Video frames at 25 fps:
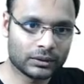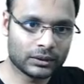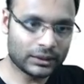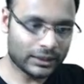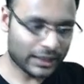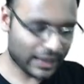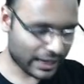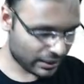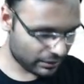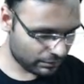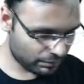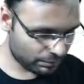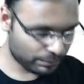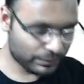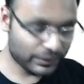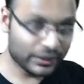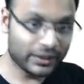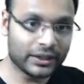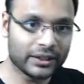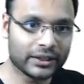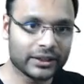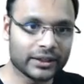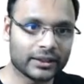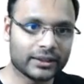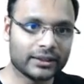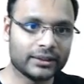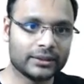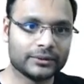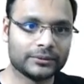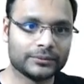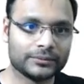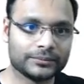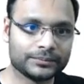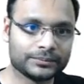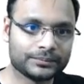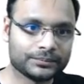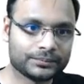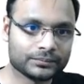time period,
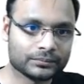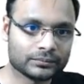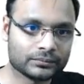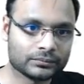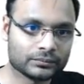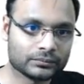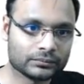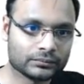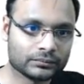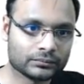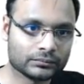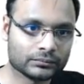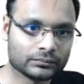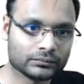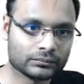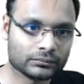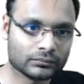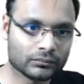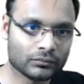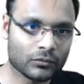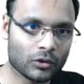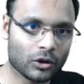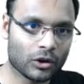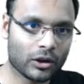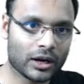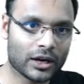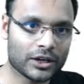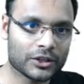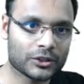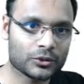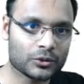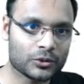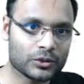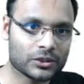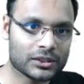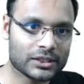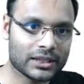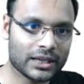or I
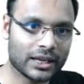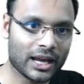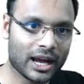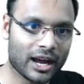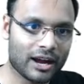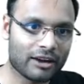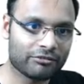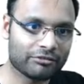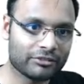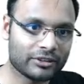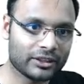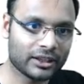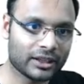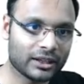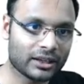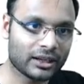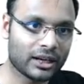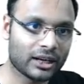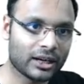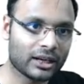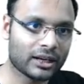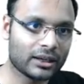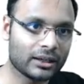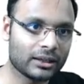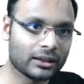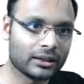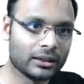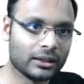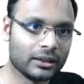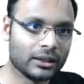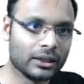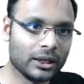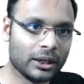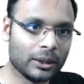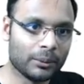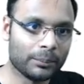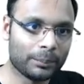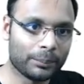should say after a
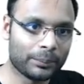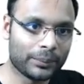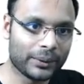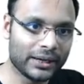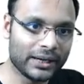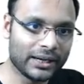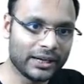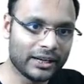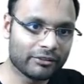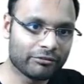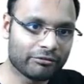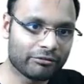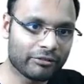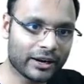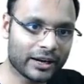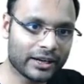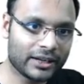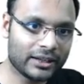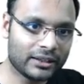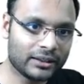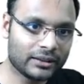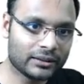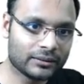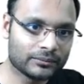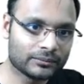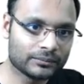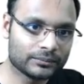predefined